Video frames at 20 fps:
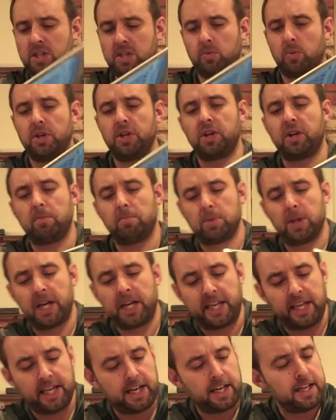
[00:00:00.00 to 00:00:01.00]
and what you can plug
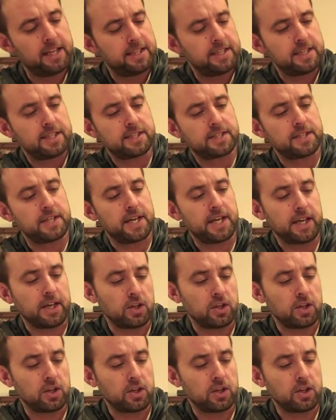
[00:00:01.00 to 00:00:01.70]
in in this thing,